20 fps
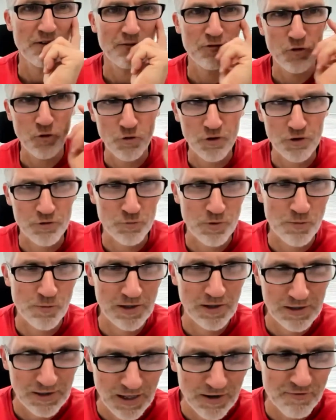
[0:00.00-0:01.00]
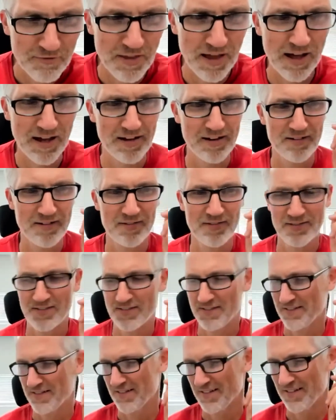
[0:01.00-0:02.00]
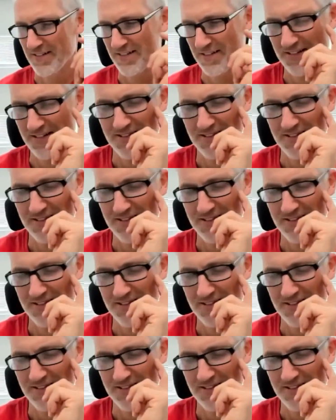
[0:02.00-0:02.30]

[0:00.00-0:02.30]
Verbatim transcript: Of okay. course, we would love that. Excellent.